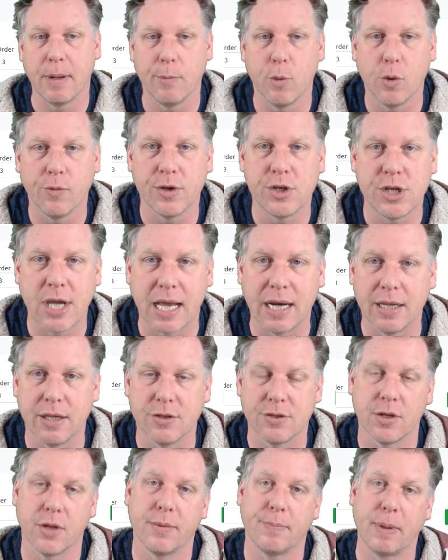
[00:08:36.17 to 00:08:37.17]
more of a
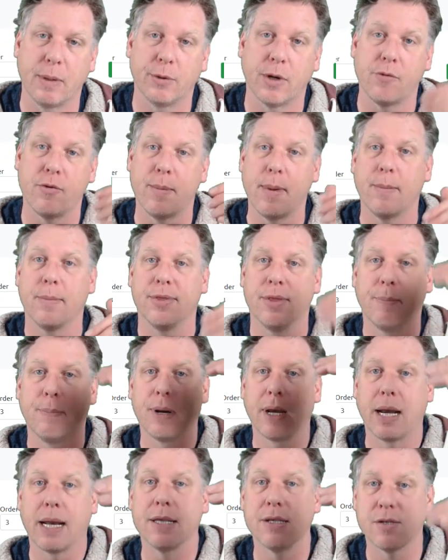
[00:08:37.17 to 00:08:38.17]
challenge, so that people don't remember the
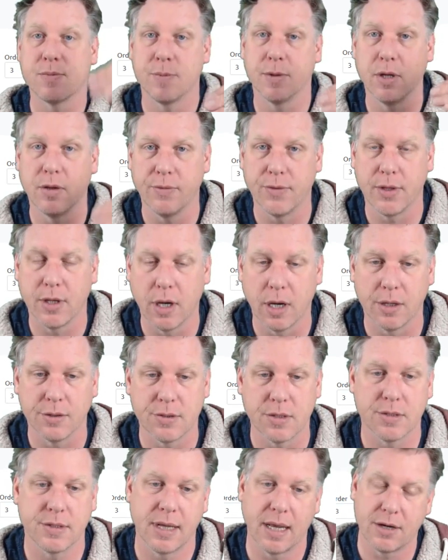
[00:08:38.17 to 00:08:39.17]
placement of the
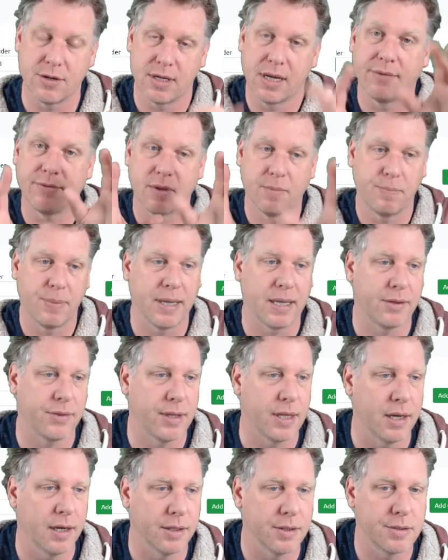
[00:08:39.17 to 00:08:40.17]
answers. They actually have to pick
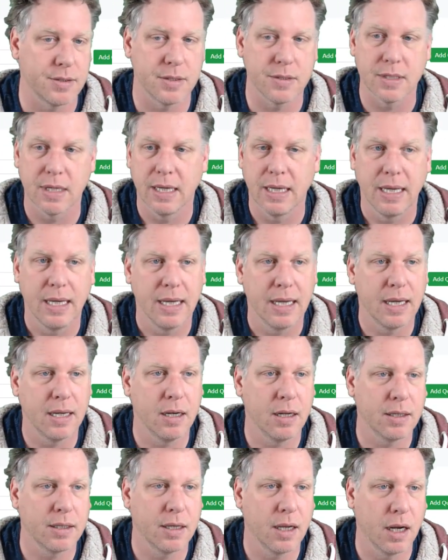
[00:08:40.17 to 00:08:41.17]
the answers.
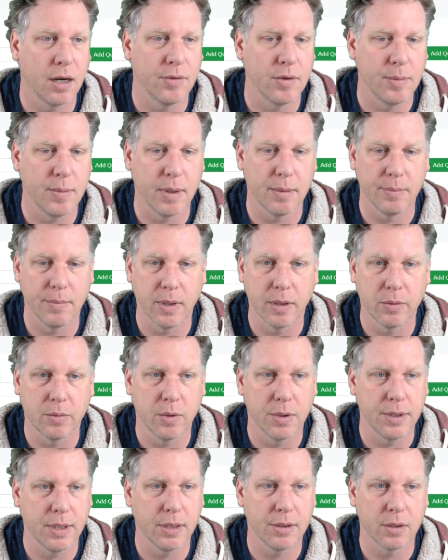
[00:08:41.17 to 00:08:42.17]
And I can't remember
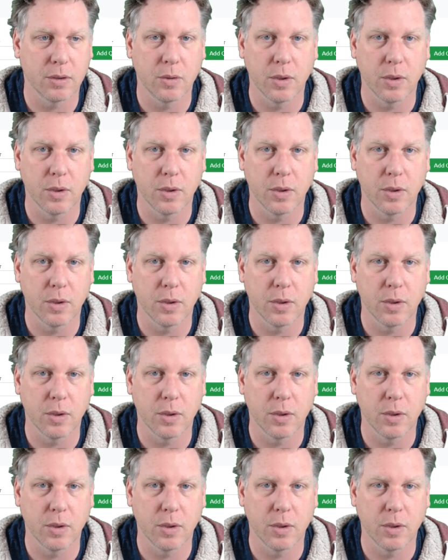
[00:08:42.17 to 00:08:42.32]
what the other